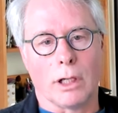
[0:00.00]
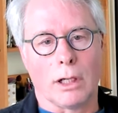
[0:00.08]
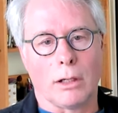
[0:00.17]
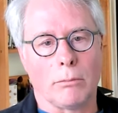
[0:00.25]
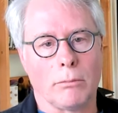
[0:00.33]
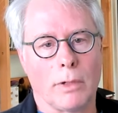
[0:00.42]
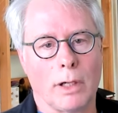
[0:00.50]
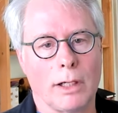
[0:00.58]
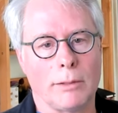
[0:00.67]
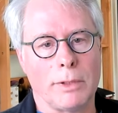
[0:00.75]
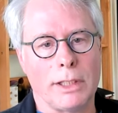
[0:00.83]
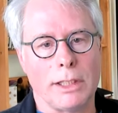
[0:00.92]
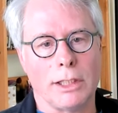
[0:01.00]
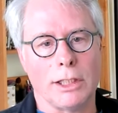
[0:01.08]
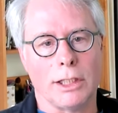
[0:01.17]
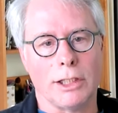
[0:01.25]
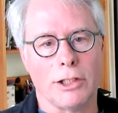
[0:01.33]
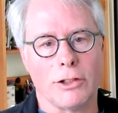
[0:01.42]
Um, I
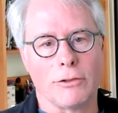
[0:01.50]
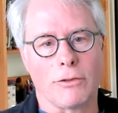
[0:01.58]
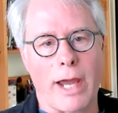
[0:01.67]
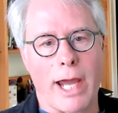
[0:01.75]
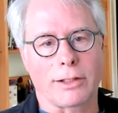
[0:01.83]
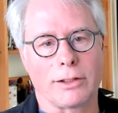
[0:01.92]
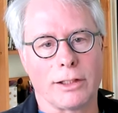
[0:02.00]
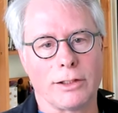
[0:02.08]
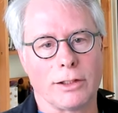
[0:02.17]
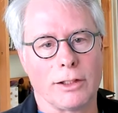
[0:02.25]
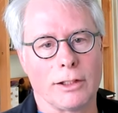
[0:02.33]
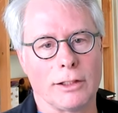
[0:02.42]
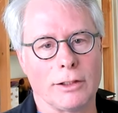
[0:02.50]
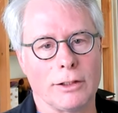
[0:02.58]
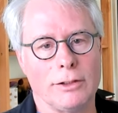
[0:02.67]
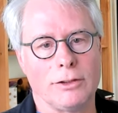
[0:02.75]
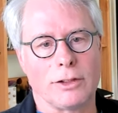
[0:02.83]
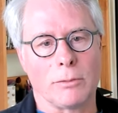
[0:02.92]
mean, the fact that the
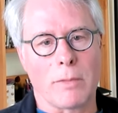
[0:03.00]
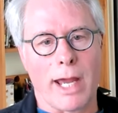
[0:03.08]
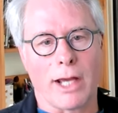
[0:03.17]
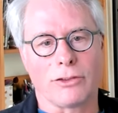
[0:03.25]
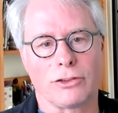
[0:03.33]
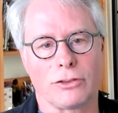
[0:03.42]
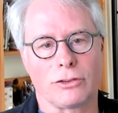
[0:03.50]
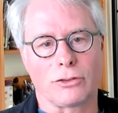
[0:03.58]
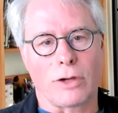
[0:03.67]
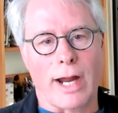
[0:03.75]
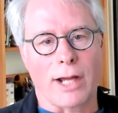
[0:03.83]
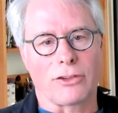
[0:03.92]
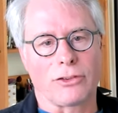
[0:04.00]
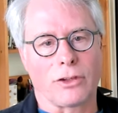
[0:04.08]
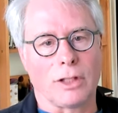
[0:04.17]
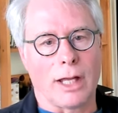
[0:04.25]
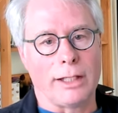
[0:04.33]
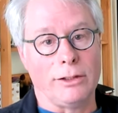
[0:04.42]
lensing mass tracks the
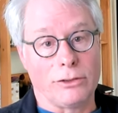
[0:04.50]
light